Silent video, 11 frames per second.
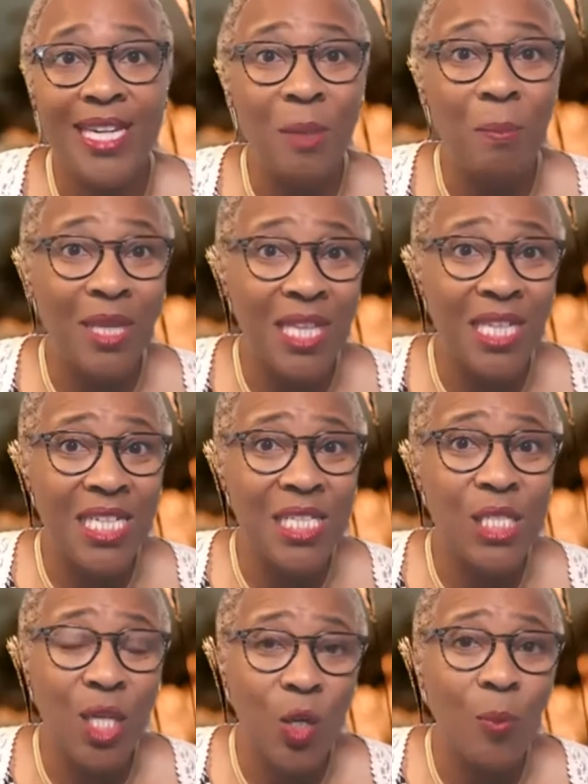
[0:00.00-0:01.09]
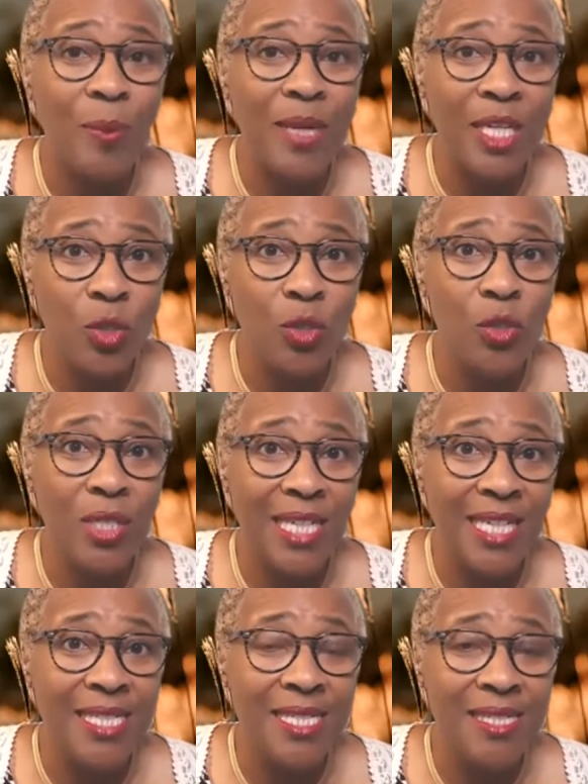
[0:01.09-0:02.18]
inability to cope and nurture
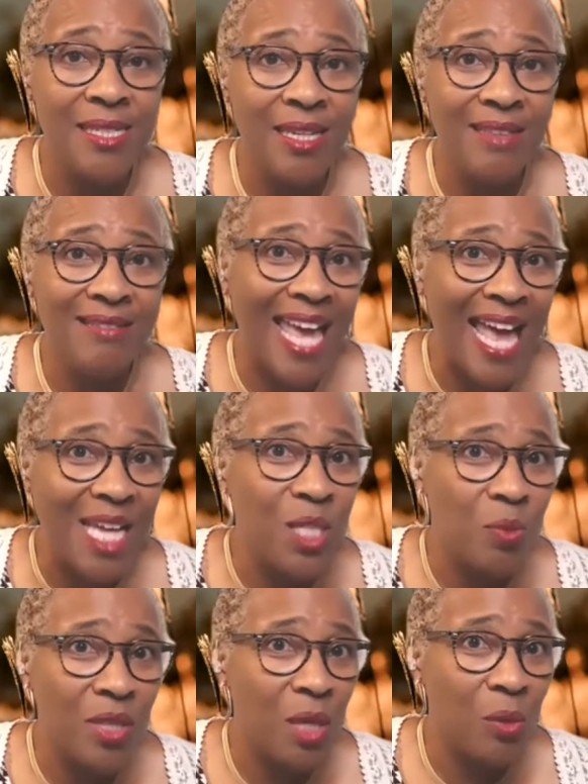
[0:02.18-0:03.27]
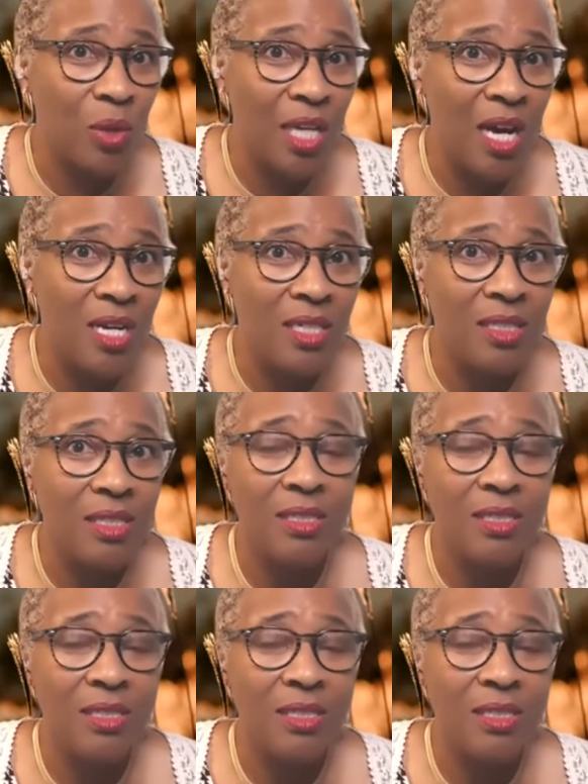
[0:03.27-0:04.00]
kids. They had us when they were young.